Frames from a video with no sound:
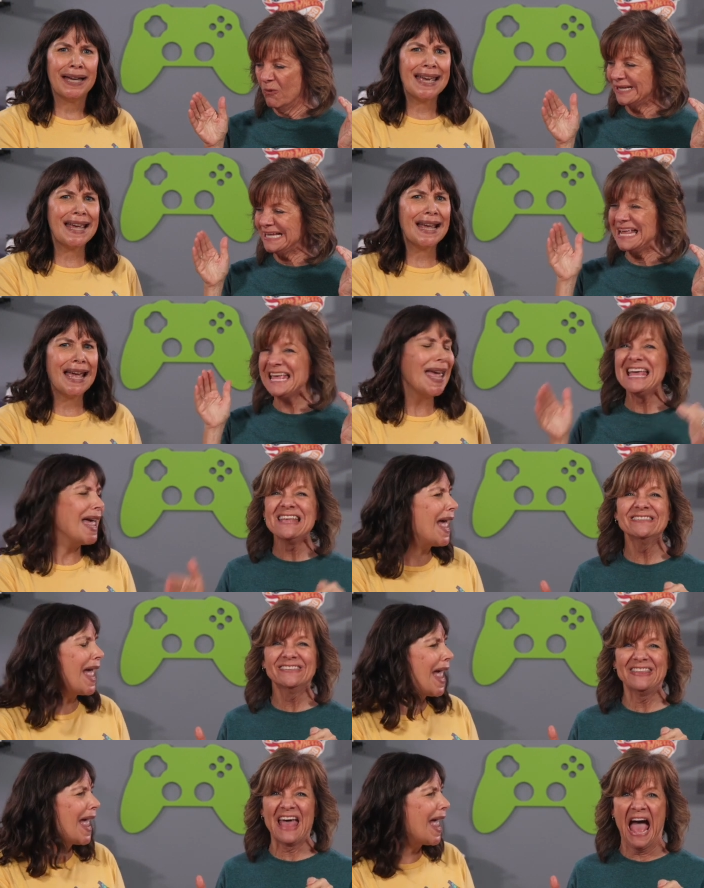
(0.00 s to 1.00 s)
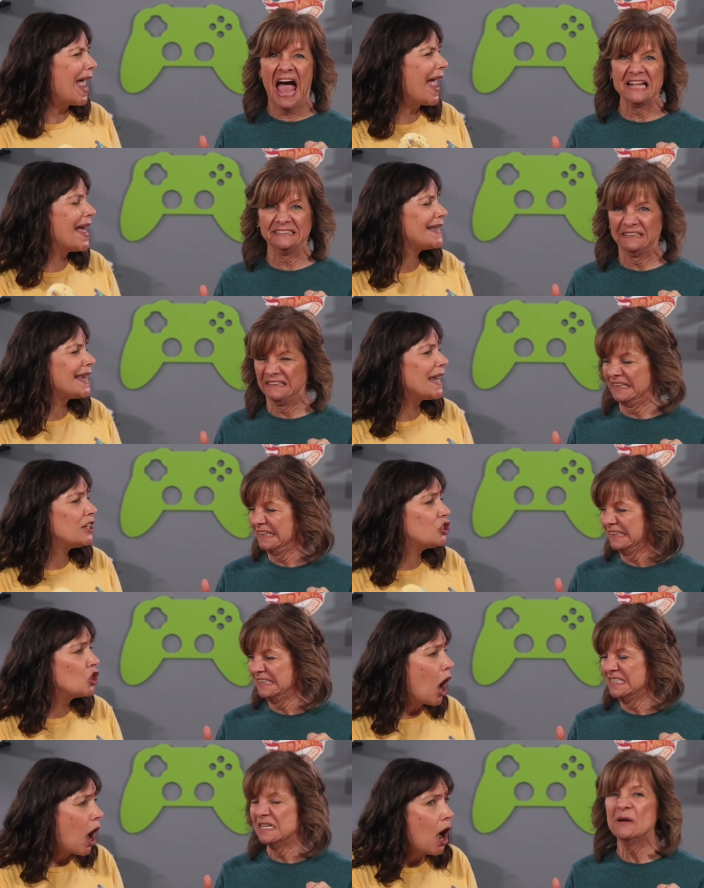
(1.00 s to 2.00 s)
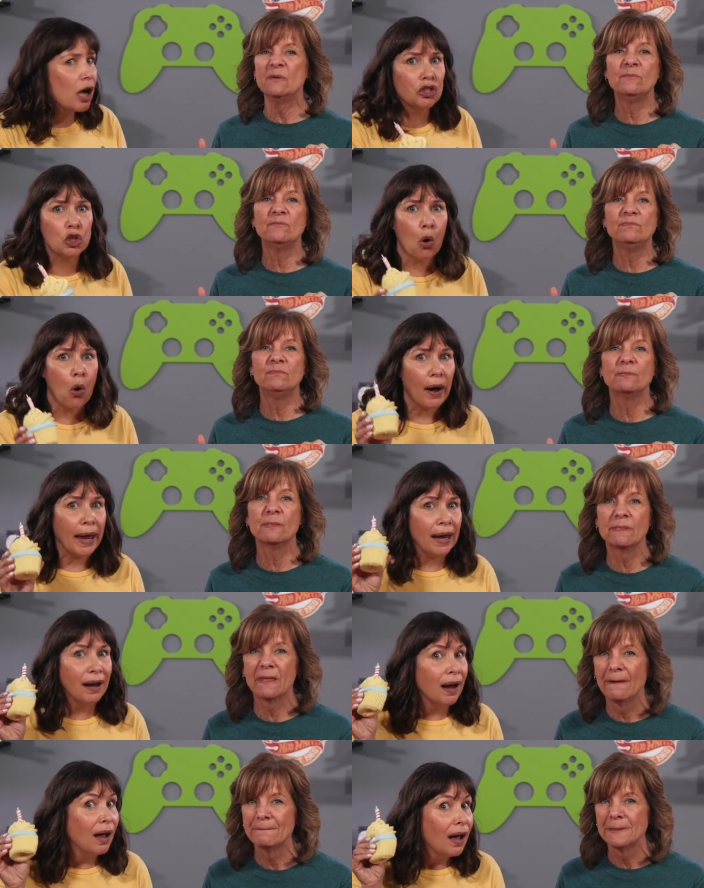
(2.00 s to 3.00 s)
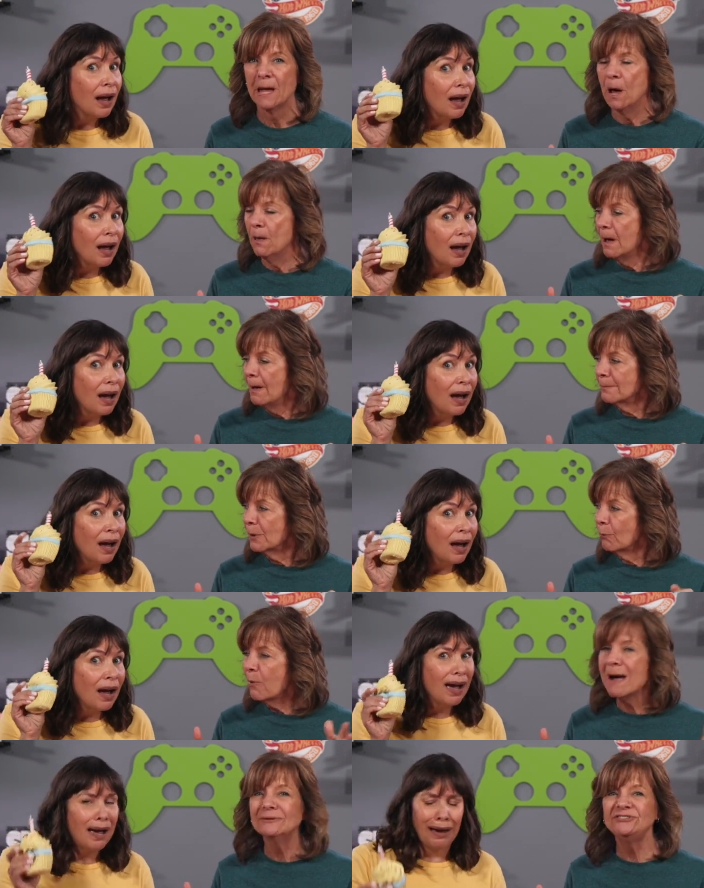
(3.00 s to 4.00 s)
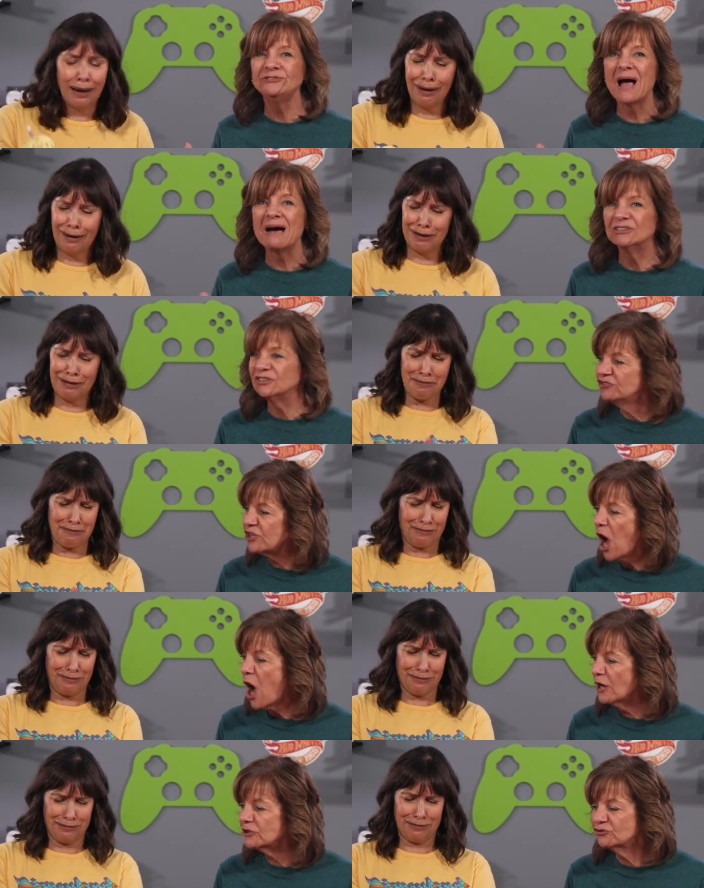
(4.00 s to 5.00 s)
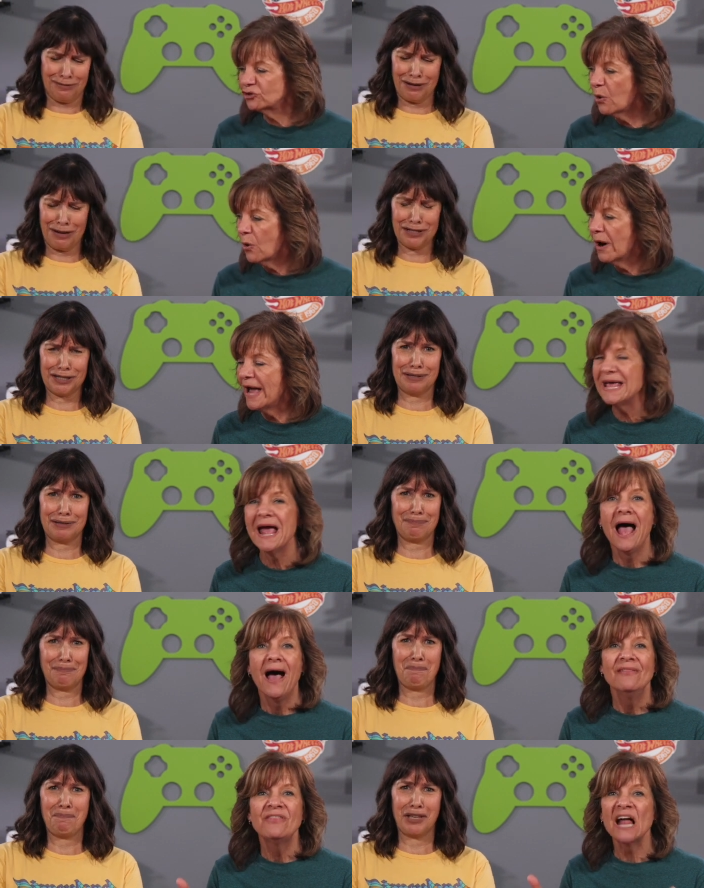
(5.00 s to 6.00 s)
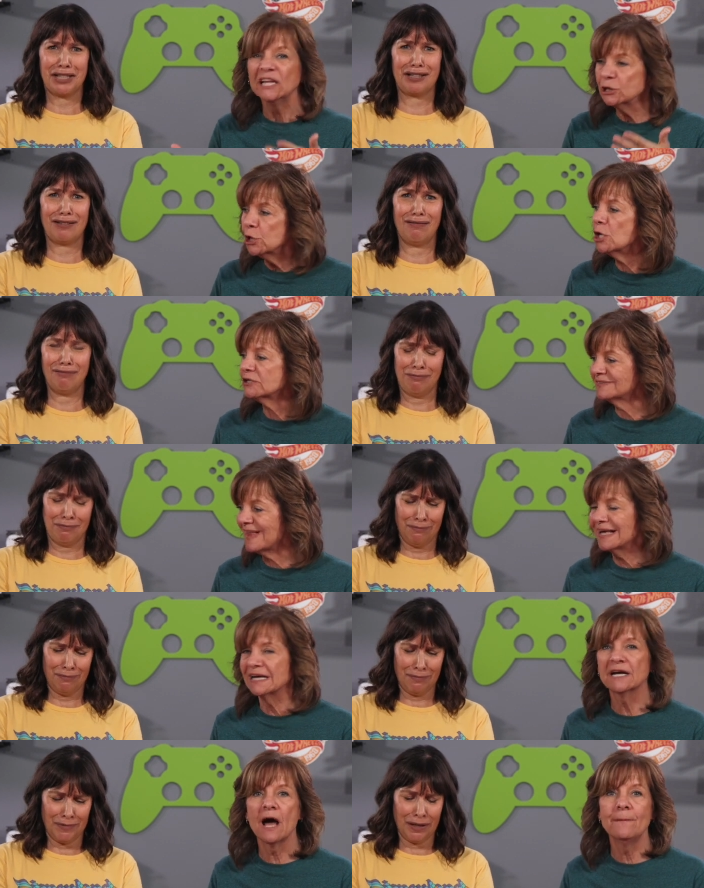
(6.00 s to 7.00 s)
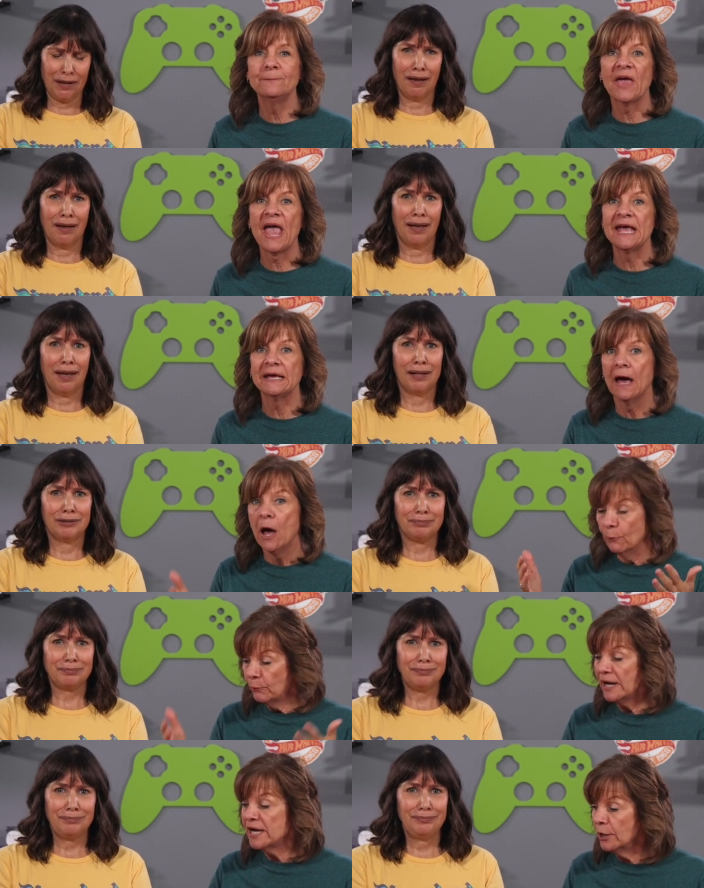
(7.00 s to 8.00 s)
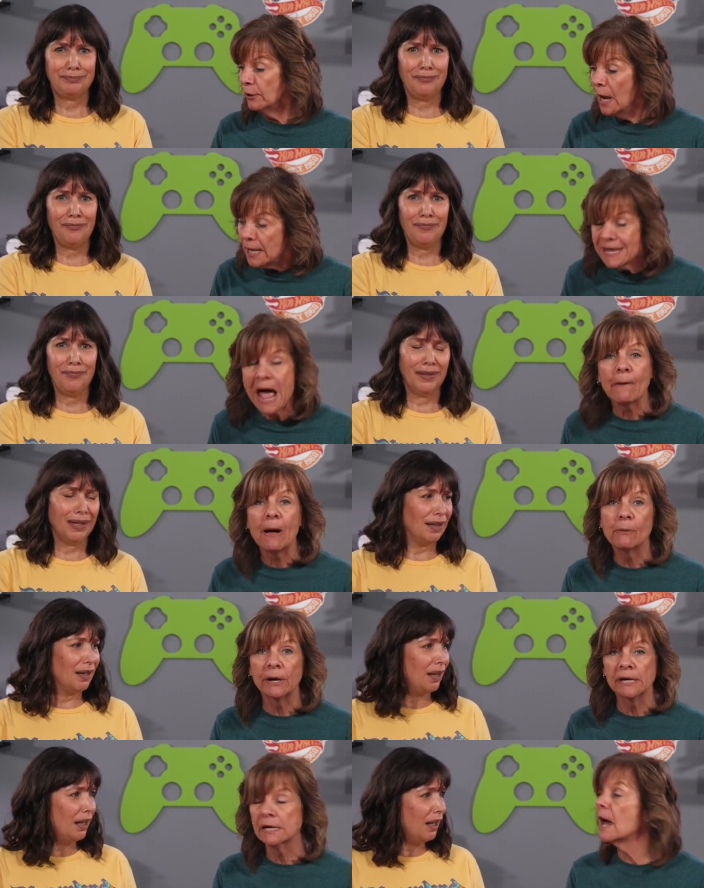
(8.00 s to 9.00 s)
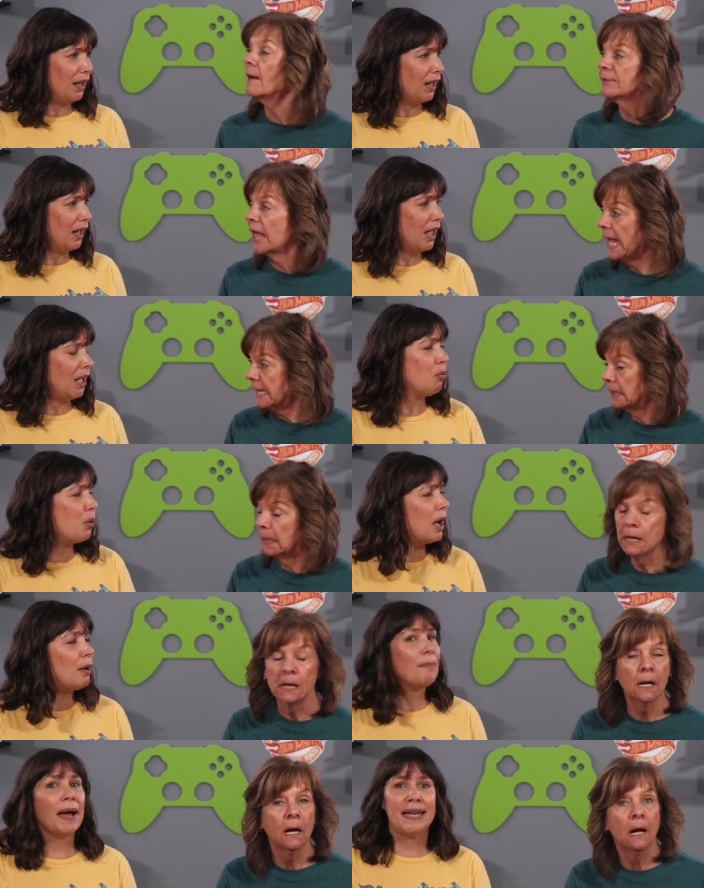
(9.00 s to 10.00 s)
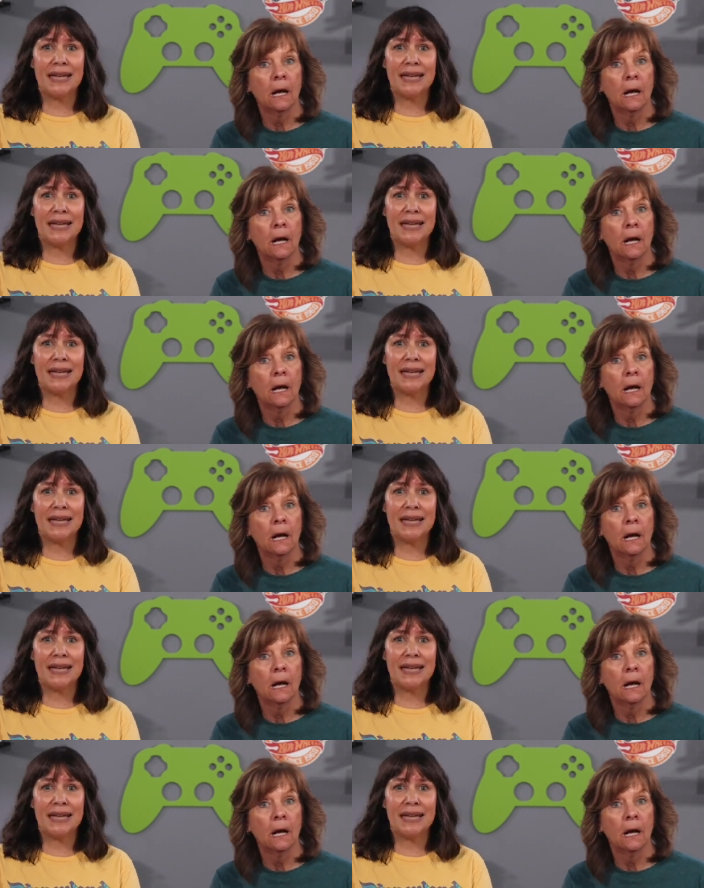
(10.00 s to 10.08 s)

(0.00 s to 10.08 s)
Speaker 1: What is that? It's a dog toy. Why would you have a dog toy that looks like a cupcake? Right here. Now I want a cupcake. Well, my